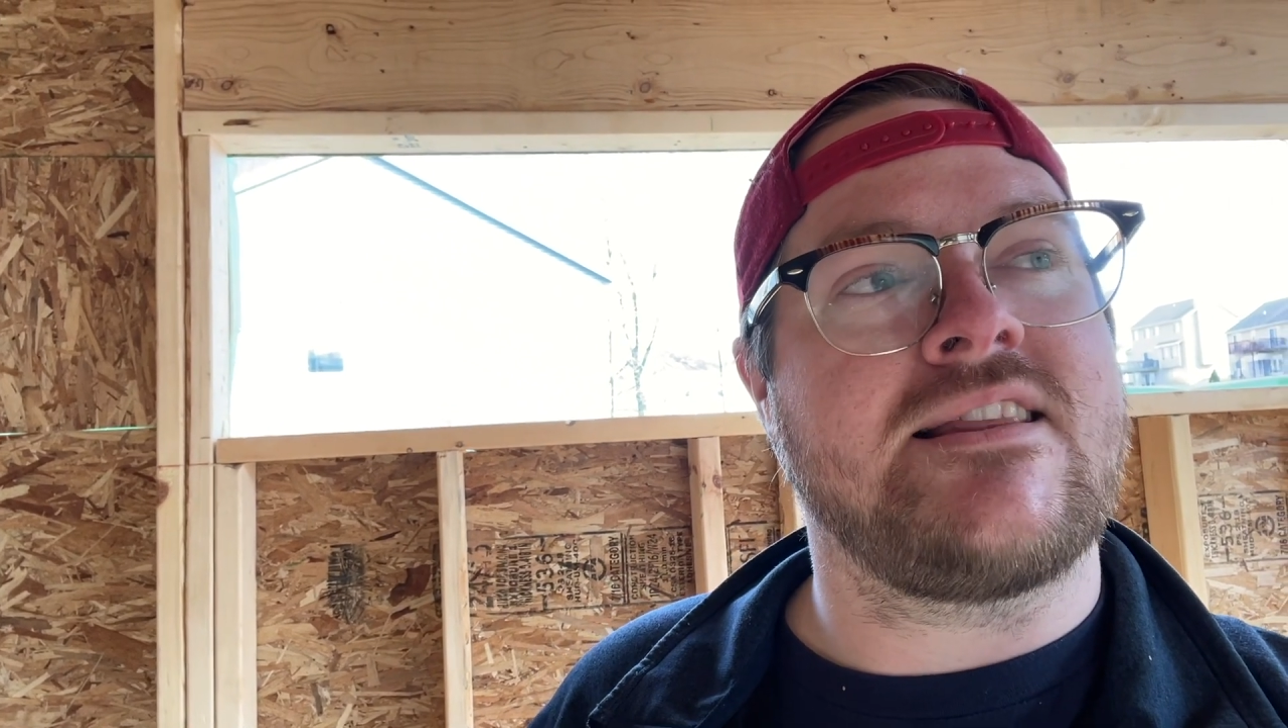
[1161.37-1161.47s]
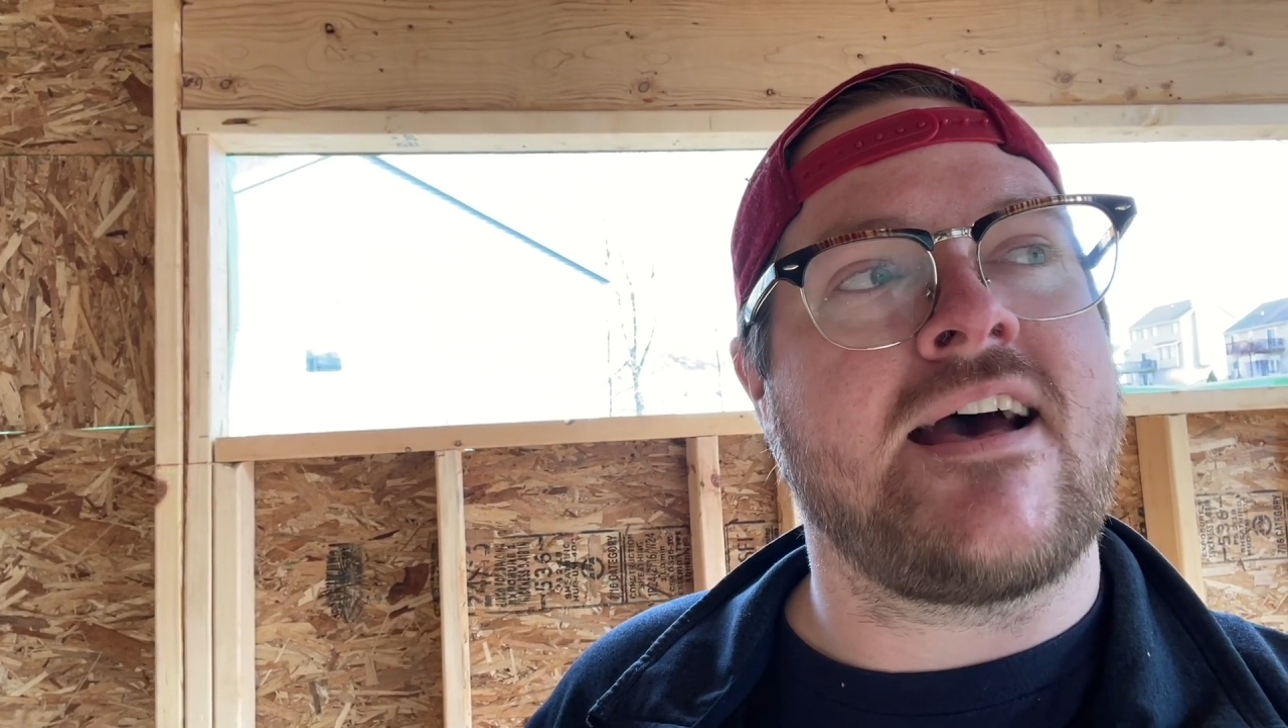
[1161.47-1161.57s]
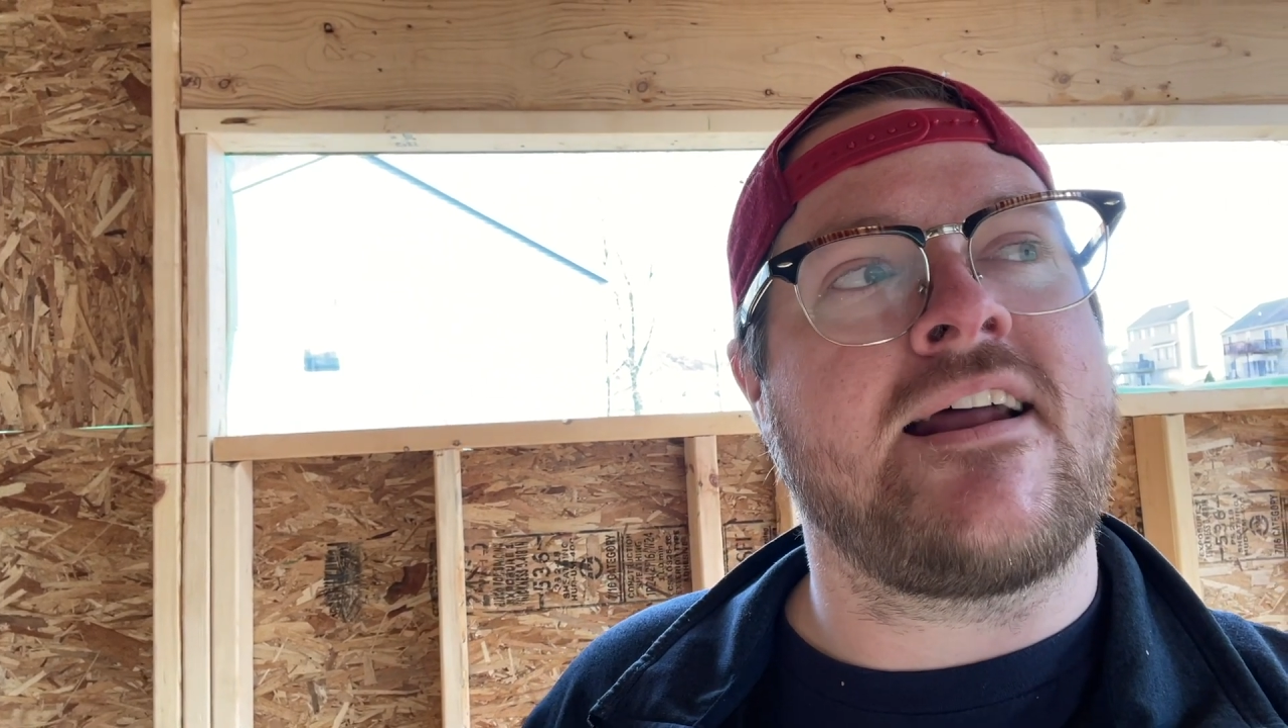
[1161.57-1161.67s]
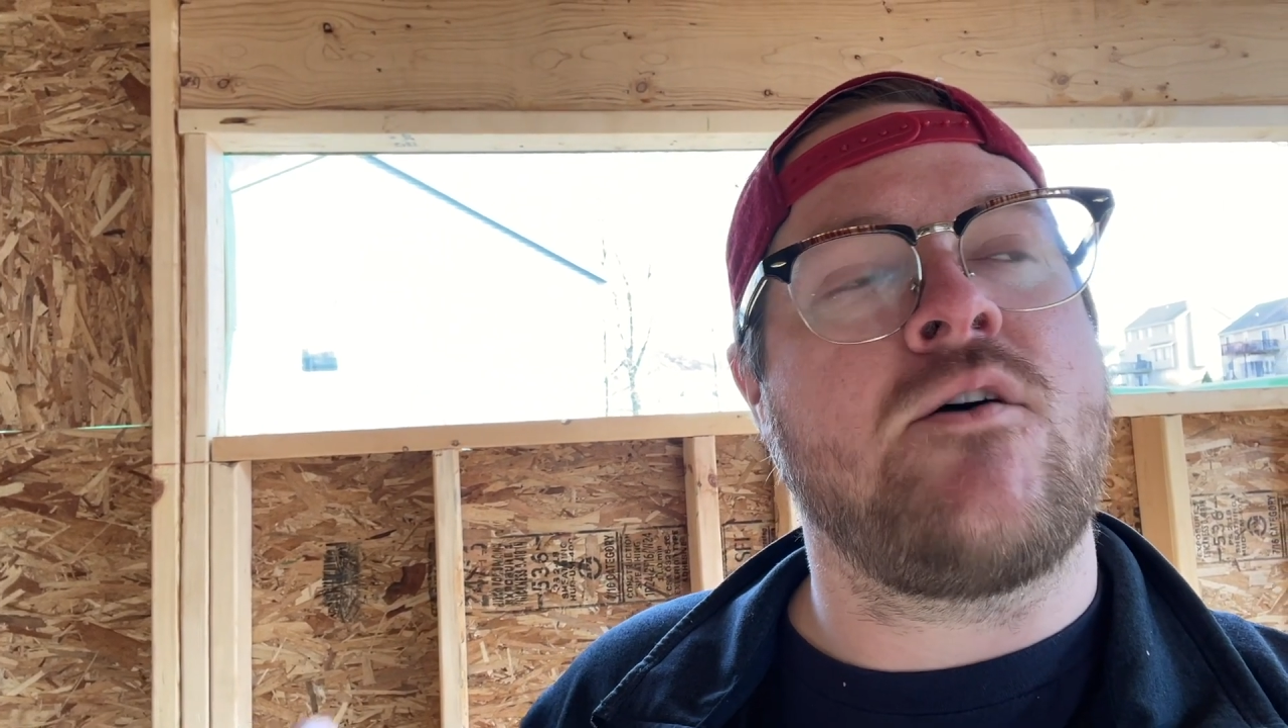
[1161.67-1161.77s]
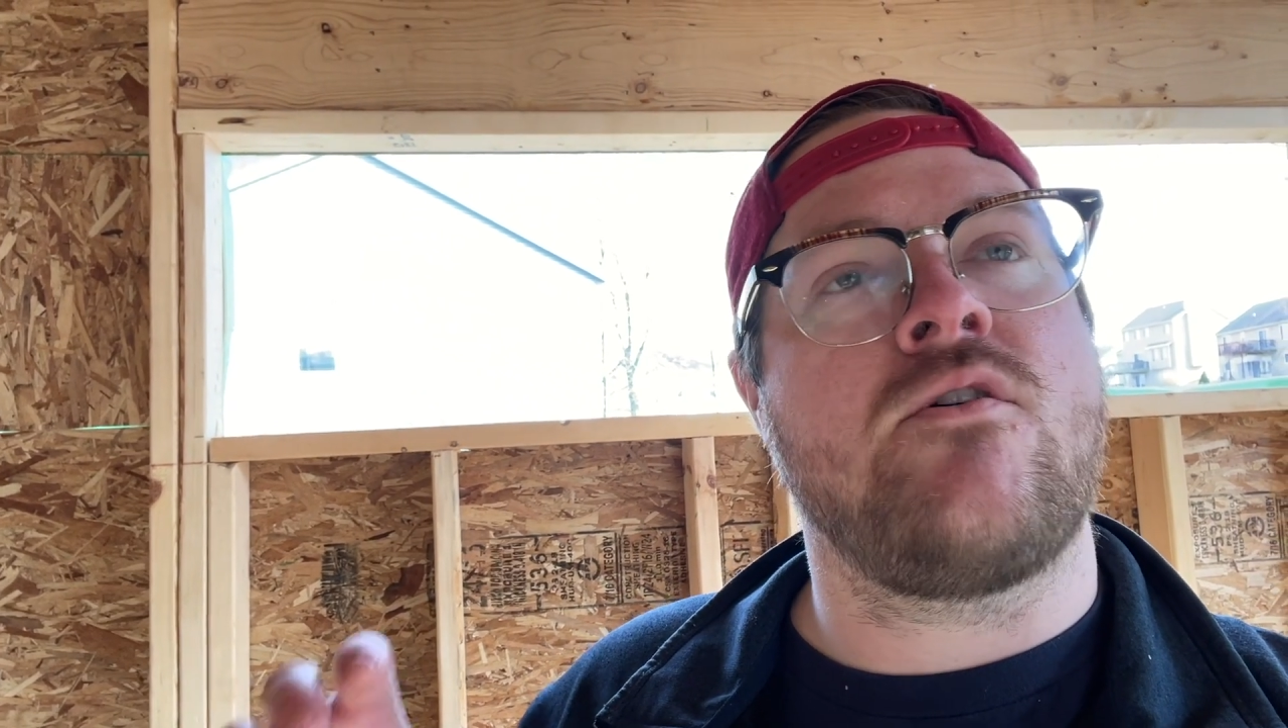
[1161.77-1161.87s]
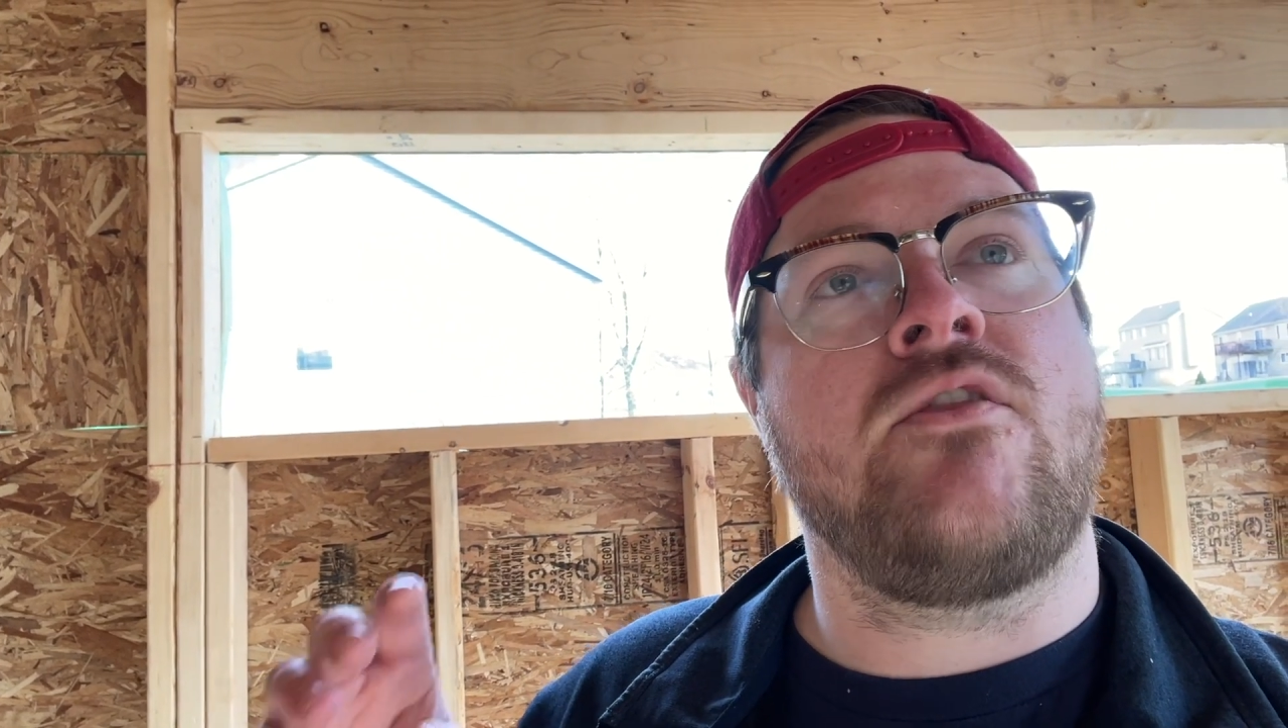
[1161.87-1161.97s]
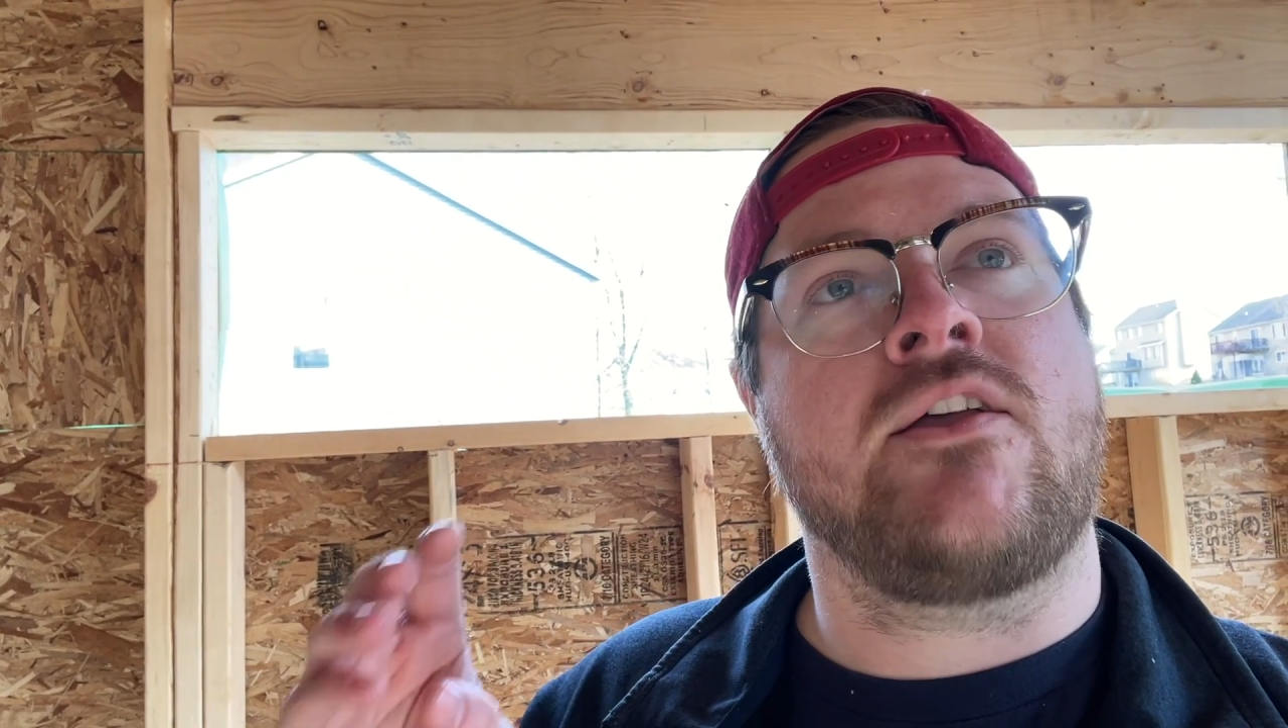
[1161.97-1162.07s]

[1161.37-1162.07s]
that out.